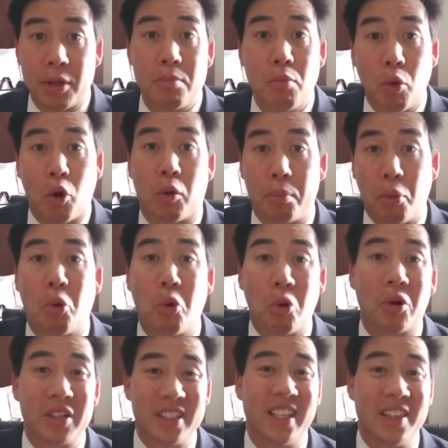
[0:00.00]
more
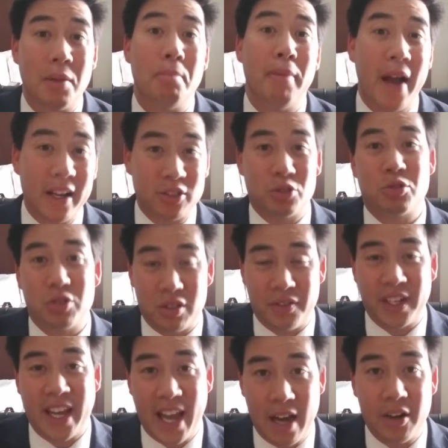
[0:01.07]
important than the master's of
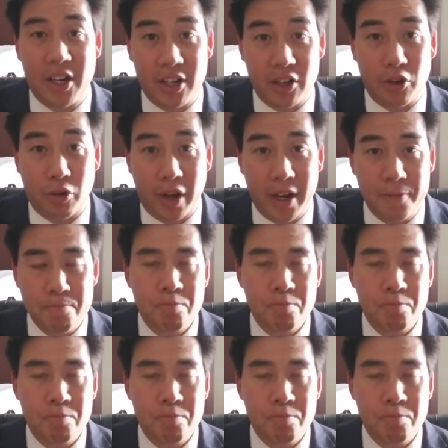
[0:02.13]
accounting degree